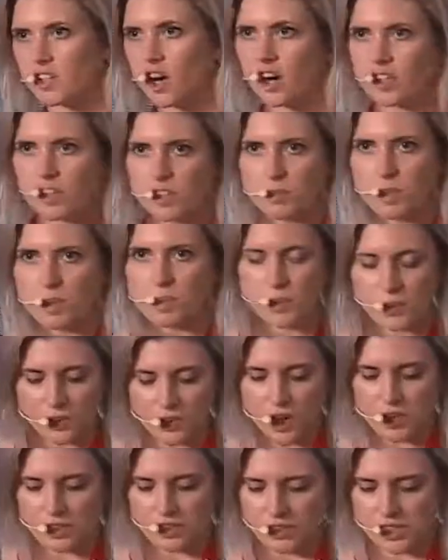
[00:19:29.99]
talk to people
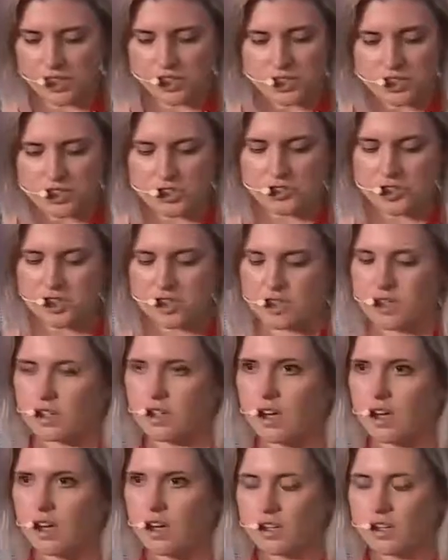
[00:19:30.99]
in other industries,